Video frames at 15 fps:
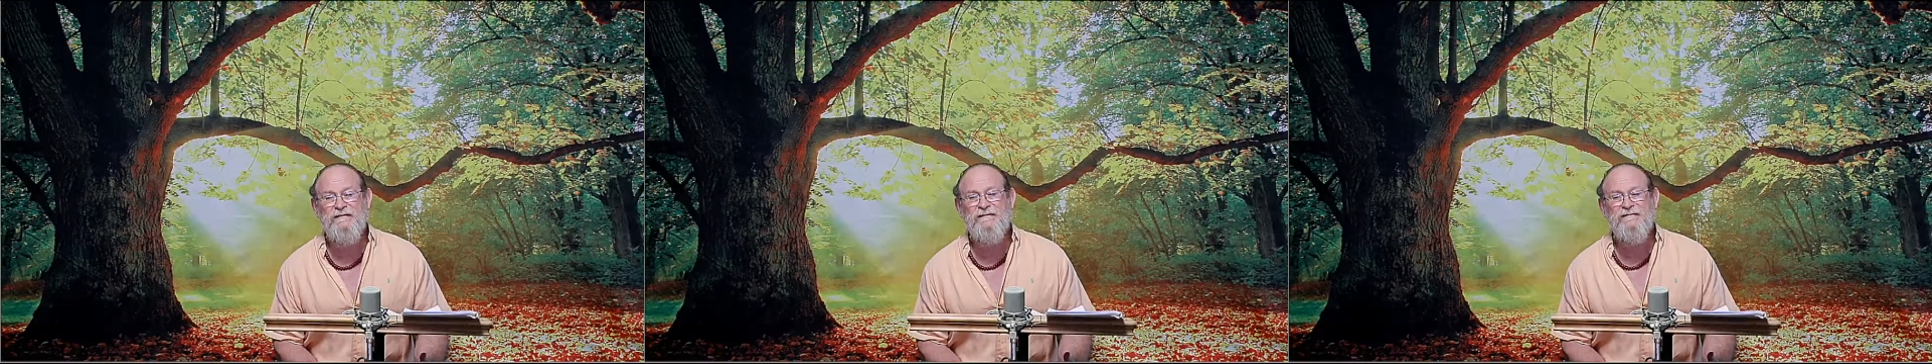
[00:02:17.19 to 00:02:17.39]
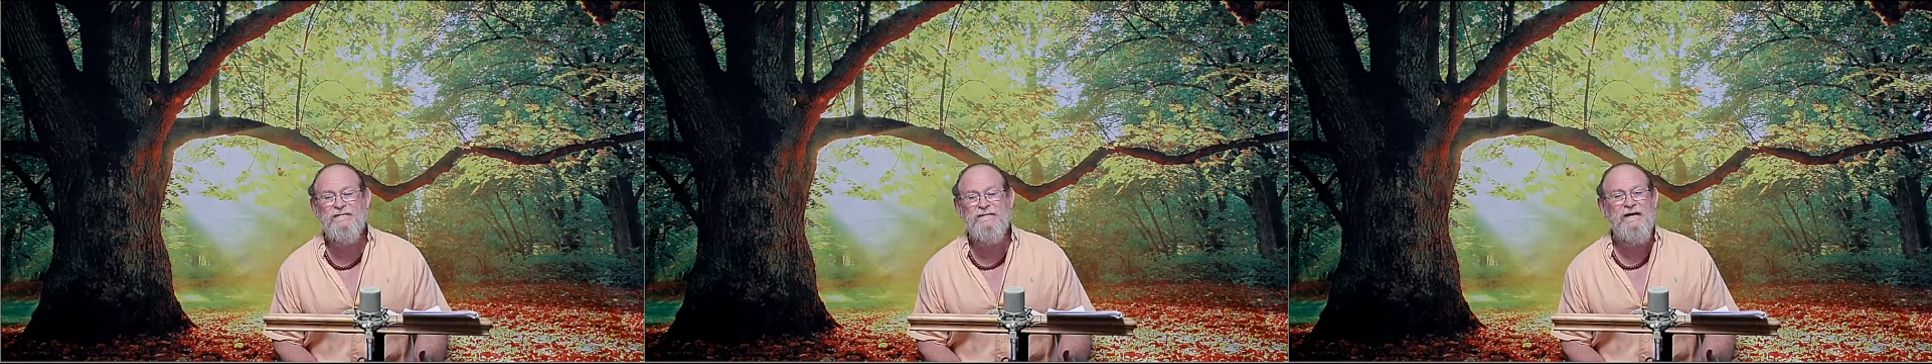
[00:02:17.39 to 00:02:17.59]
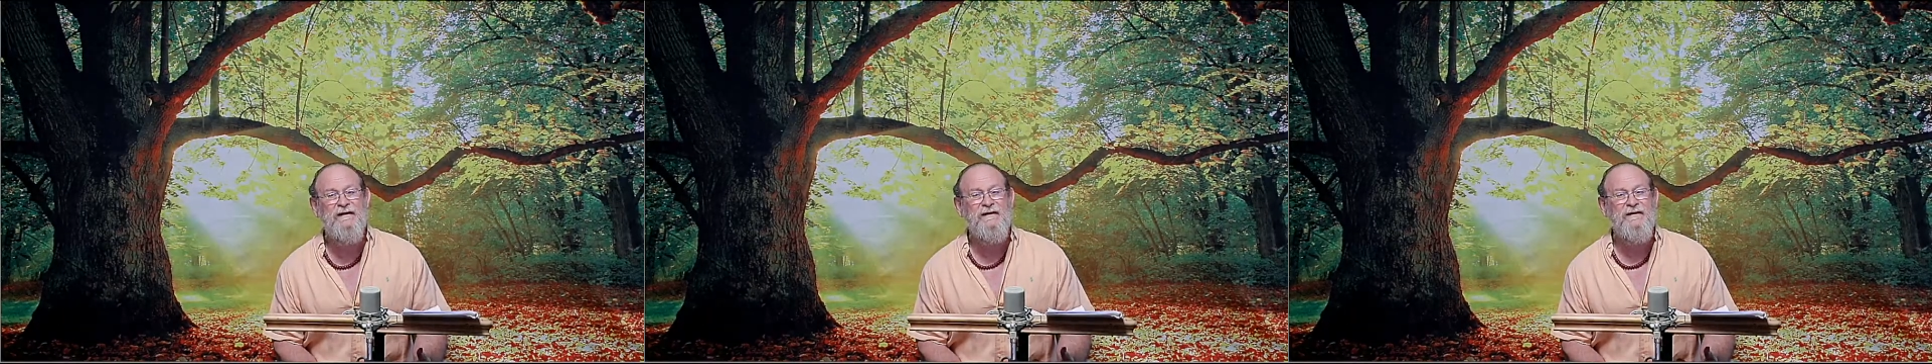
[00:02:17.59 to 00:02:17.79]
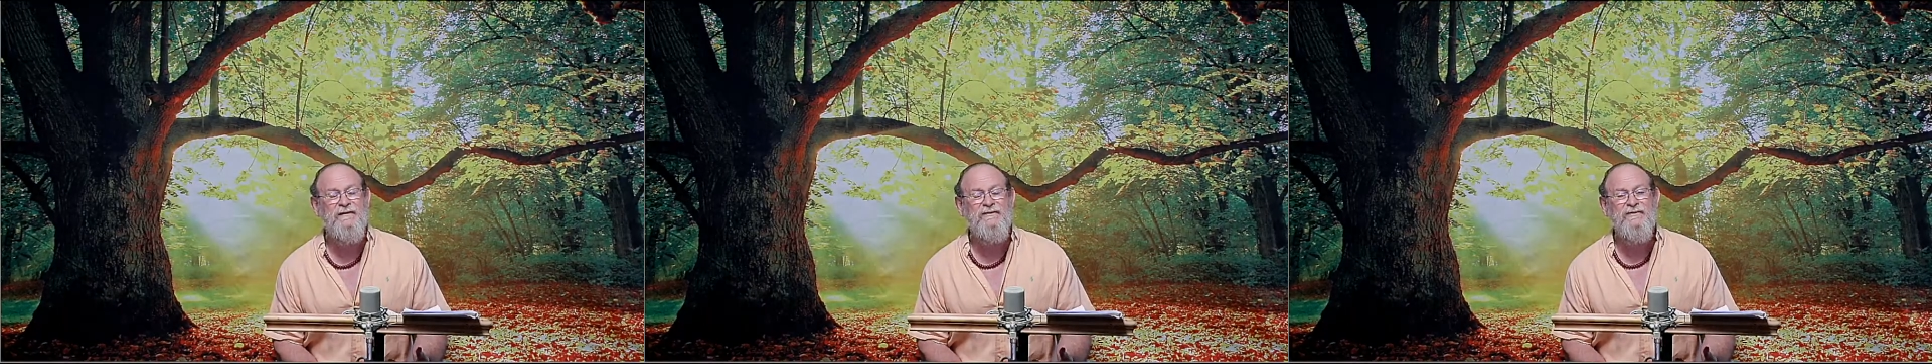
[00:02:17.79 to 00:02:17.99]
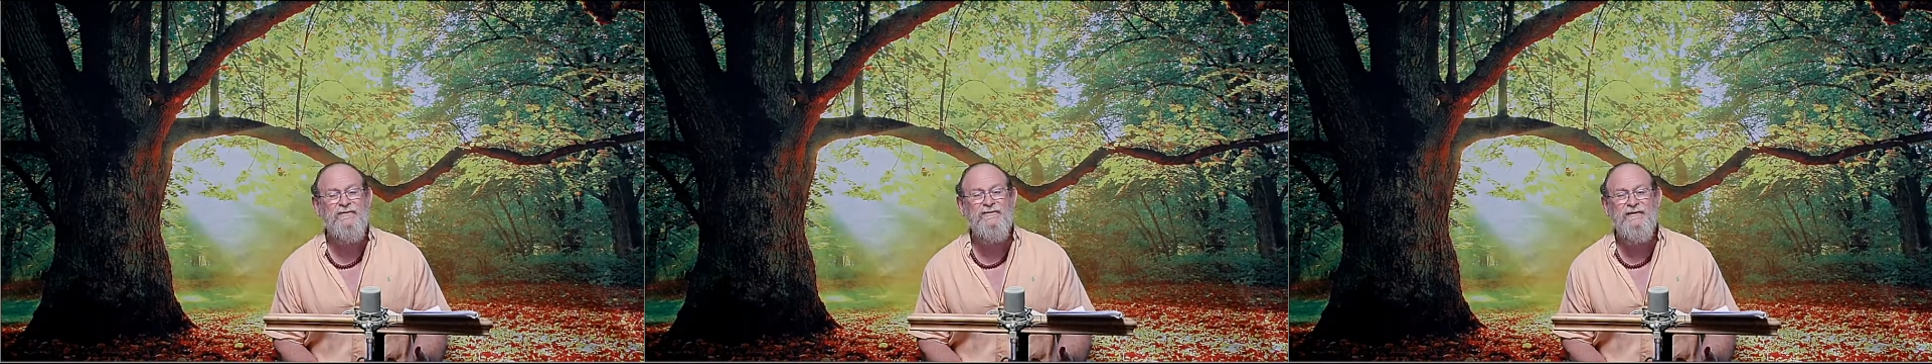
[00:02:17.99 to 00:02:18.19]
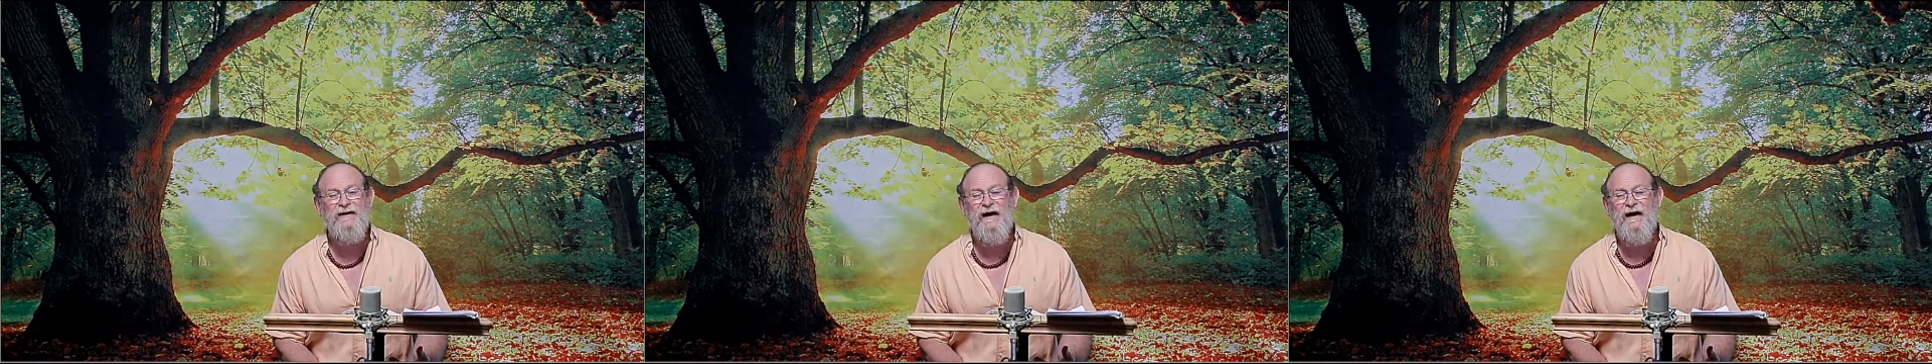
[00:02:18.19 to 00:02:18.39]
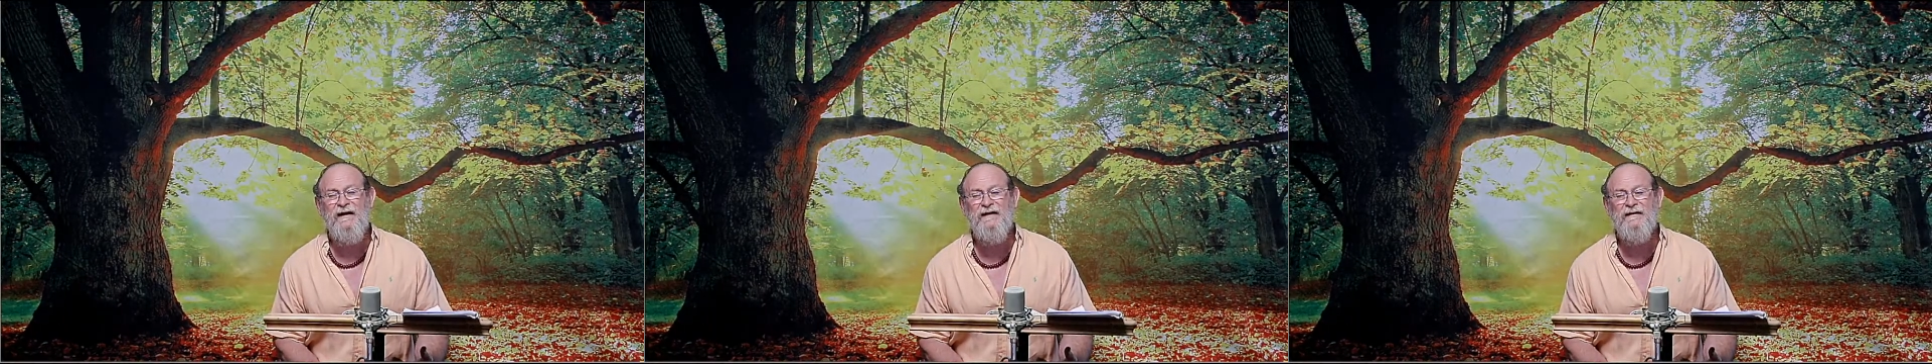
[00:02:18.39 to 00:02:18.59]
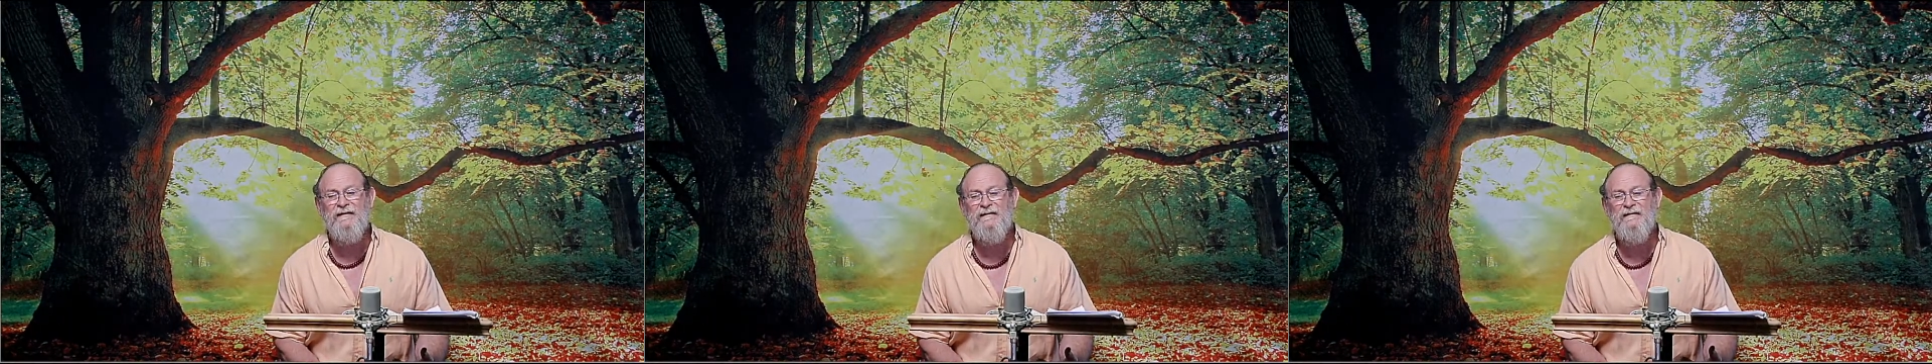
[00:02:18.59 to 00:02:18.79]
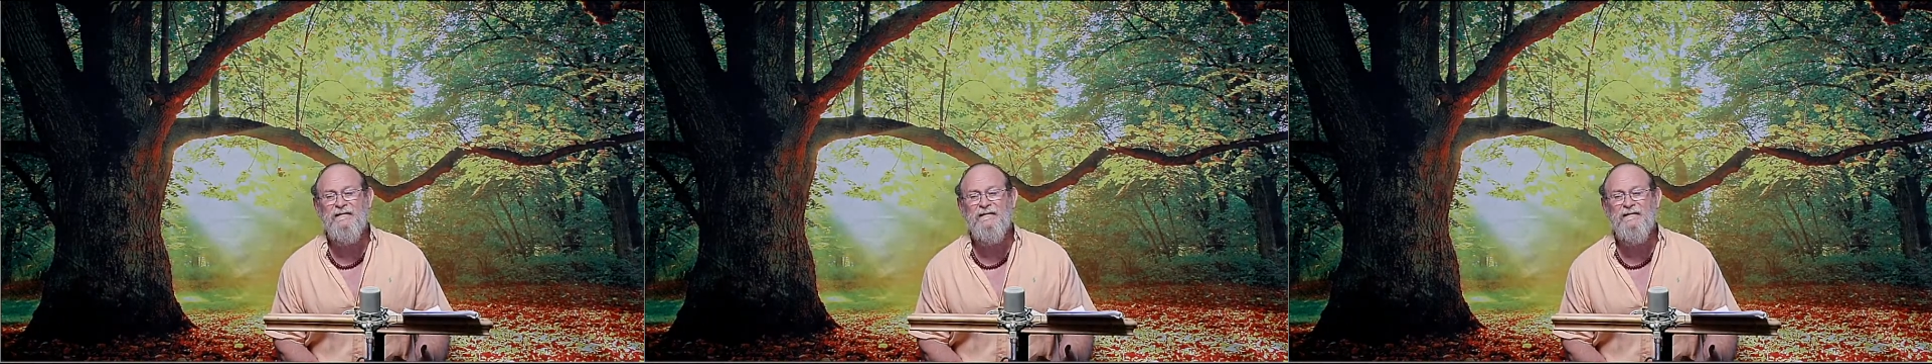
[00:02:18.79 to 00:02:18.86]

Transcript: see and understand,